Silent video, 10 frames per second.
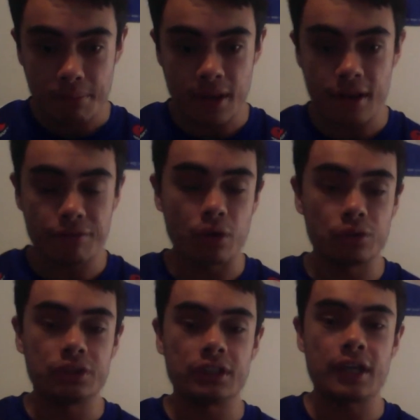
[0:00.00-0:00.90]
plenty of
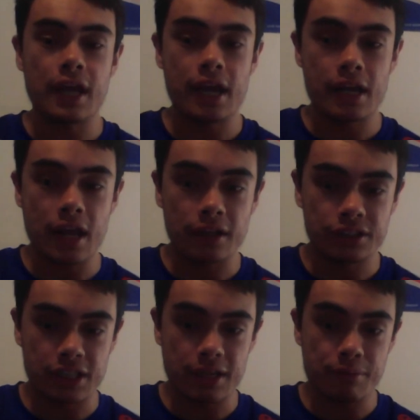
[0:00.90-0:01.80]
content, and uh,
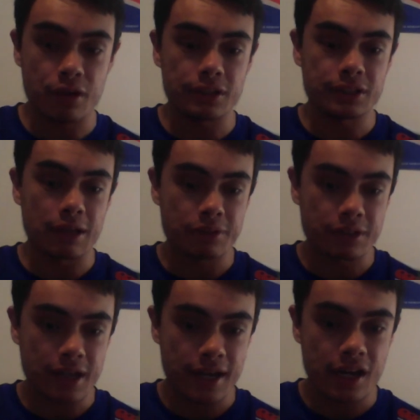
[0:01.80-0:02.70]
to keep you guys up
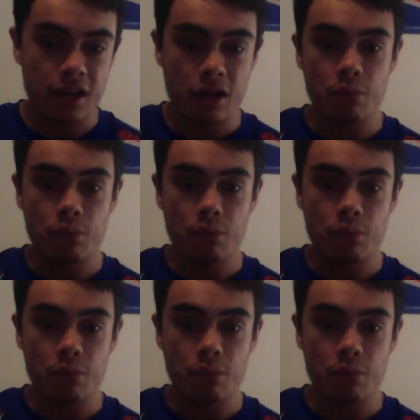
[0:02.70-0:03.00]
to date